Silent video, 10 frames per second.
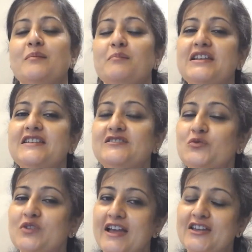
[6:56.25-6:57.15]
Please
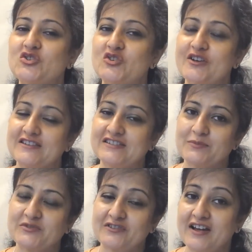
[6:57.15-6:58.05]
do like, share and
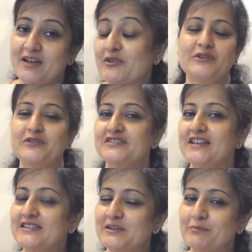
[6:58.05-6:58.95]
subscribe because
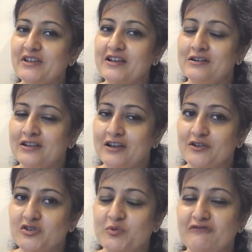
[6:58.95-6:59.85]
that's a big
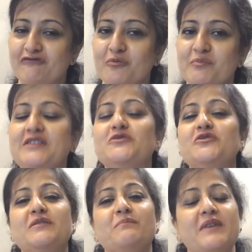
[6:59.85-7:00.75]
encouragement for me to
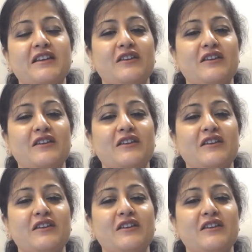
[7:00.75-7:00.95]
keep making